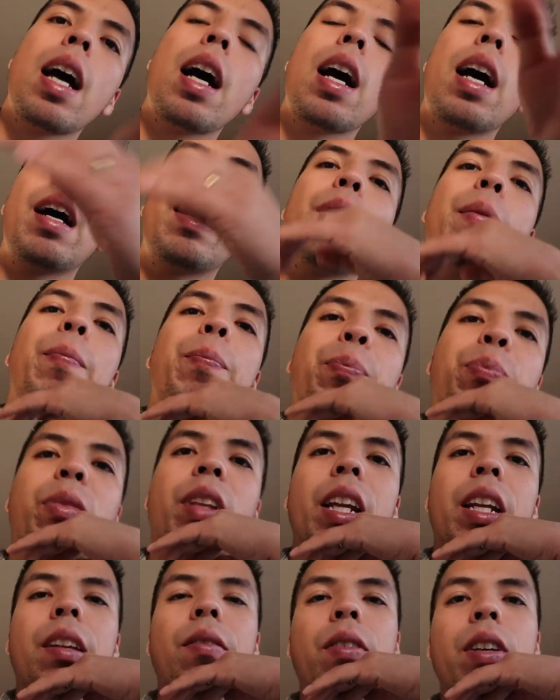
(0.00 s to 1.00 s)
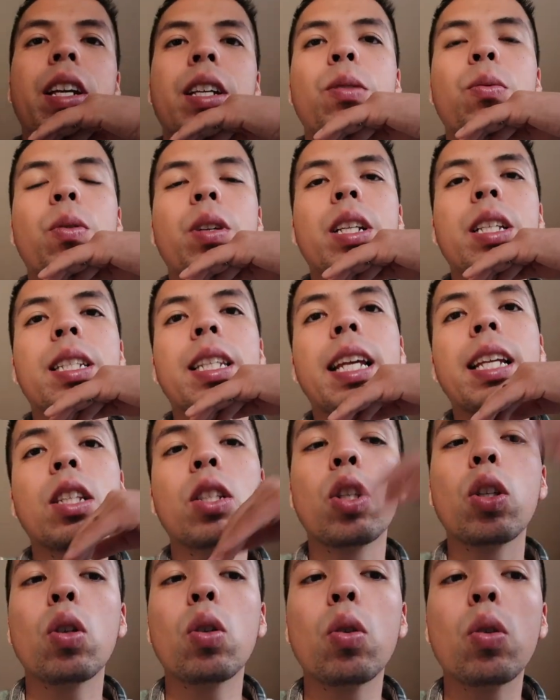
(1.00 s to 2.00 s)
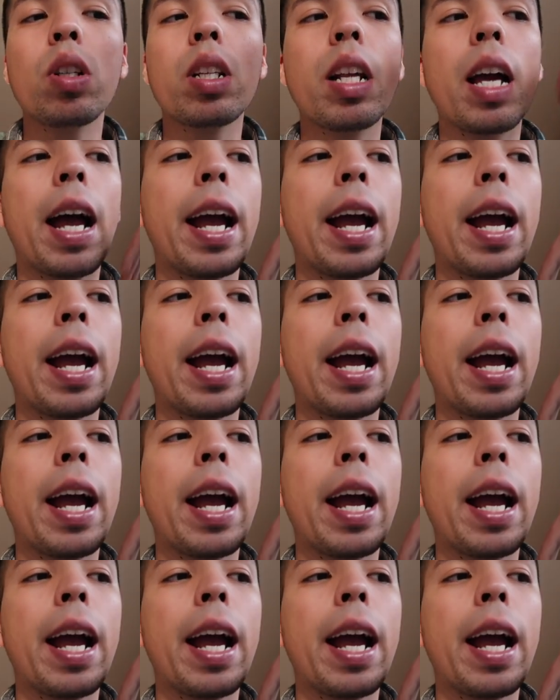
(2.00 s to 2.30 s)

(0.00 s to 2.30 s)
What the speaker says: And if you guys want to stay tuned,